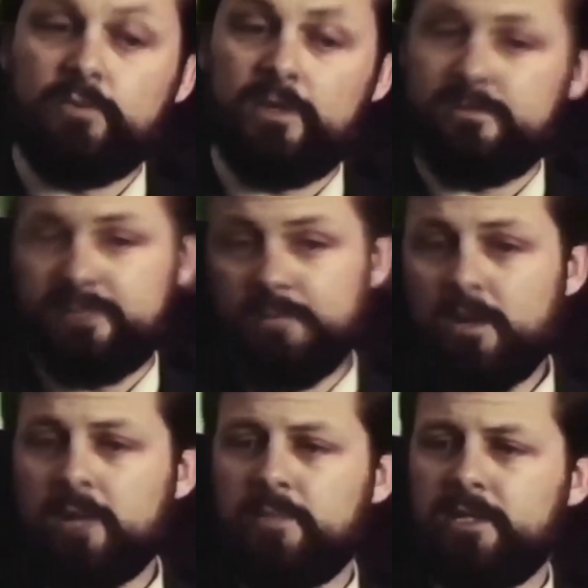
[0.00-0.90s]
well, in
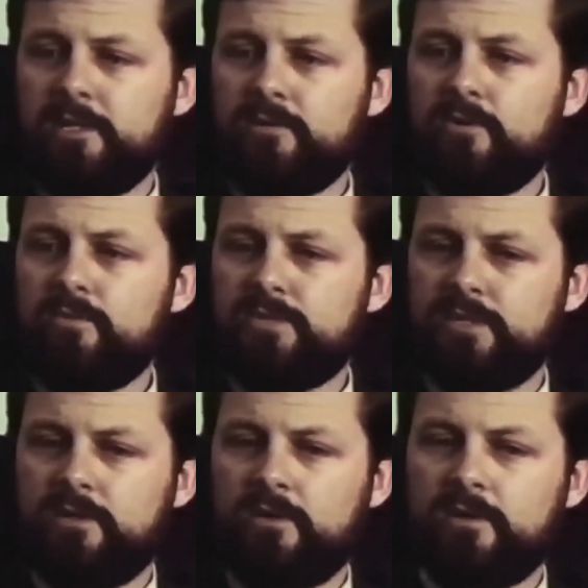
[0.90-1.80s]
my opinion, groups
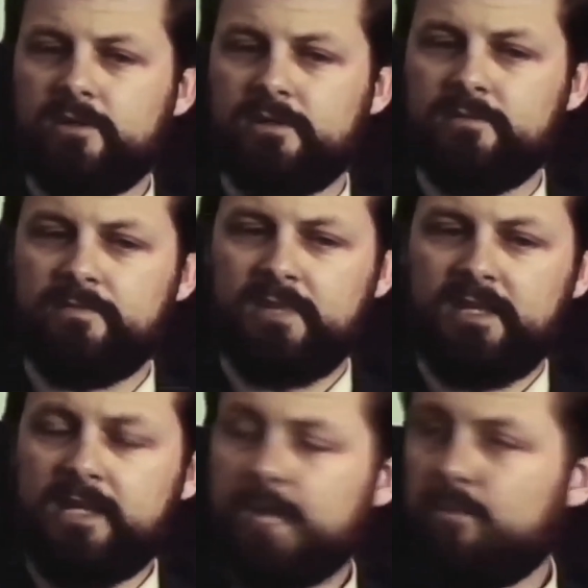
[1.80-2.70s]
that aren't uh,
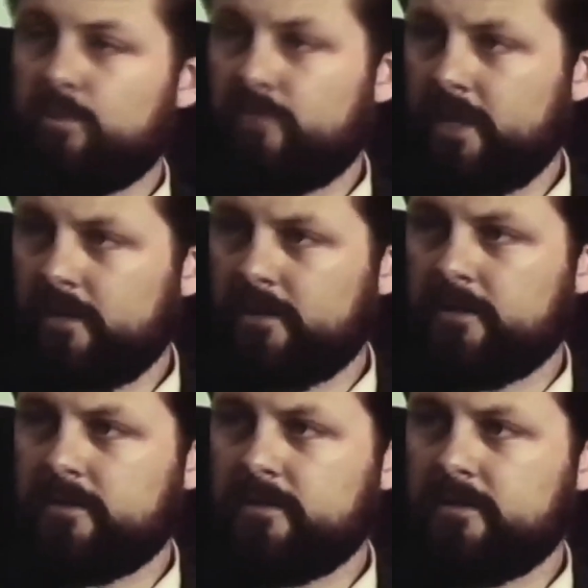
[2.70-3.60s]
capable of
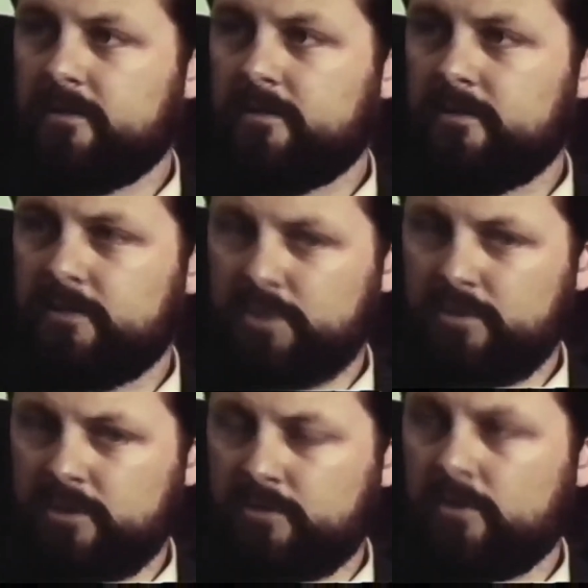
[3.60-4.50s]
handling uh,
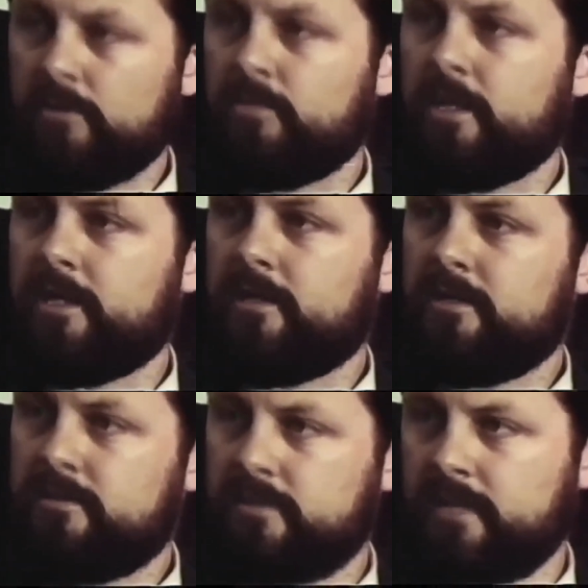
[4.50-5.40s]
control of the planet
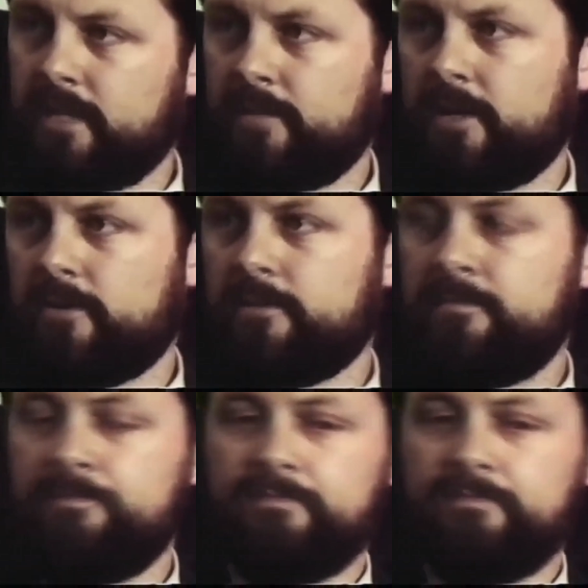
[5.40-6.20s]
to take power.